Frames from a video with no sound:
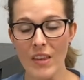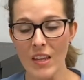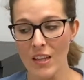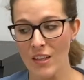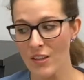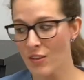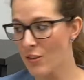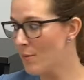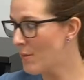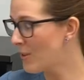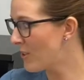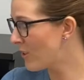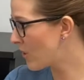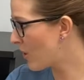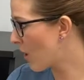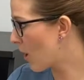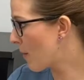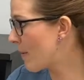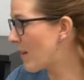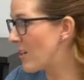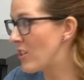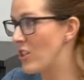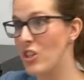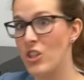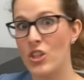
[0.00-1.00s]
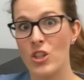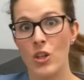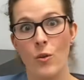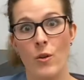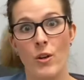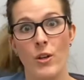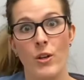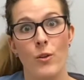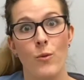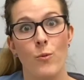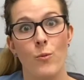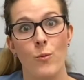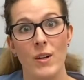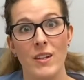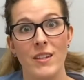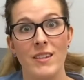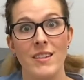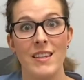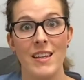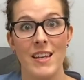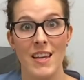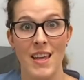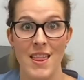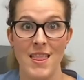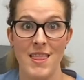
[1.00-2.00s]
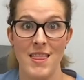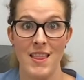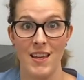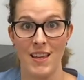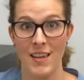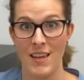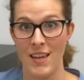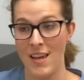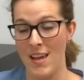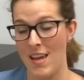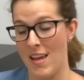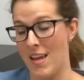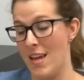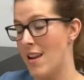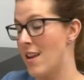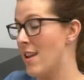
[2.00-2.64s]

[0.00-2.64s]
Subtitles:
So I'm going to start by just showing you what's in the kit.